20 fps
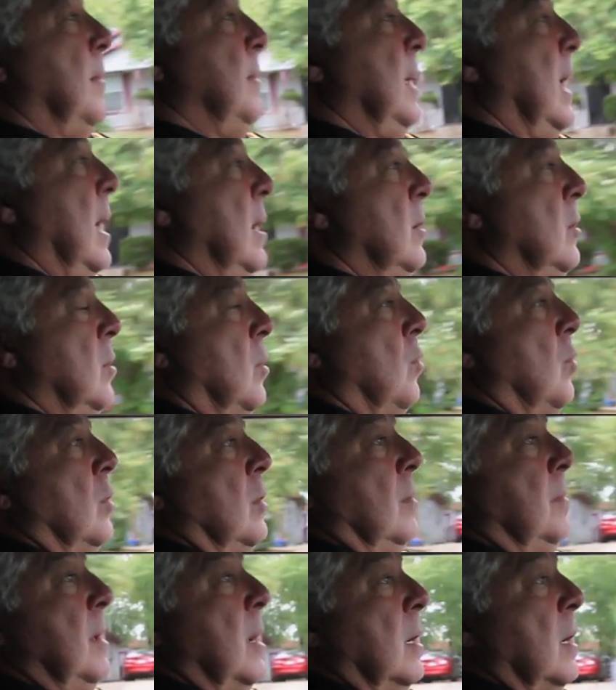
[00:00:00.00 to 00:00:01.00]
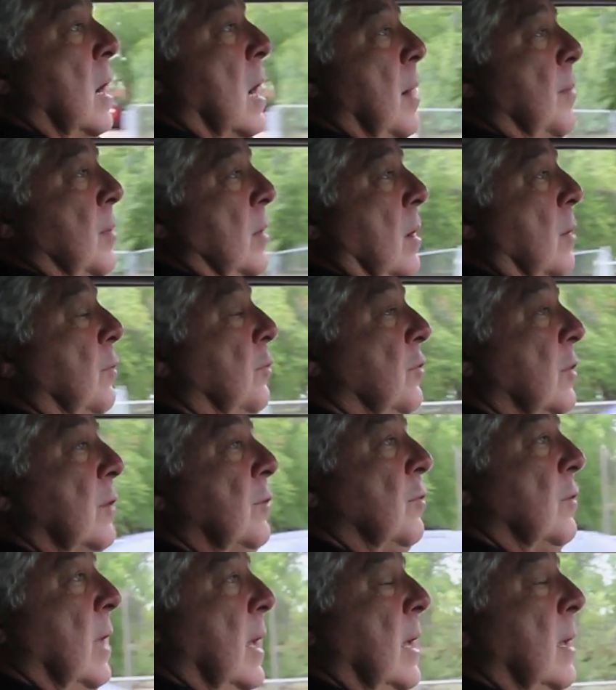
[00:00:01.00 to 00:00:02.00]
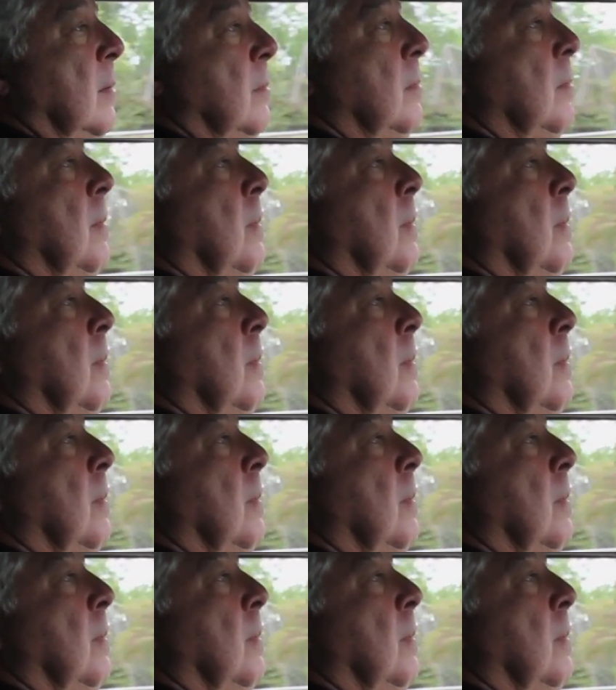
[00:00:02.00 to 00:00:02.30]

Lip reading: I mean, I knew I wanted to be a cop when I was 16,